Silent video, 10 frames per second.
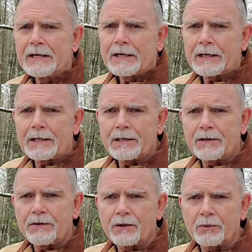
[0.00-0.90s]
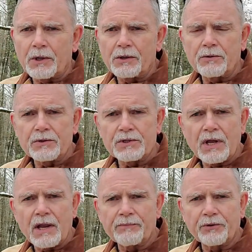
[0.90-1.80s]
And then we're going to do the
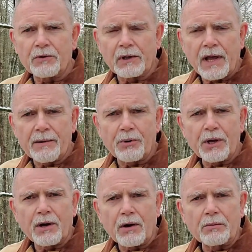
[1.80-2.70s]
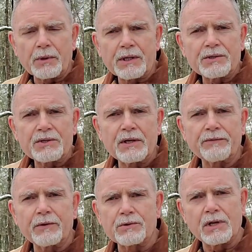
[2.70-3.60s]
same through the LabRadar, and we're going to see if
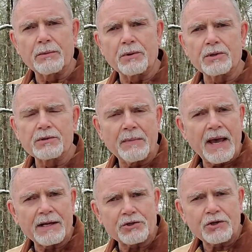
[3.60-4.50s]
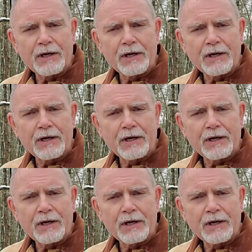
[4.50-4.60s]
those numbers match.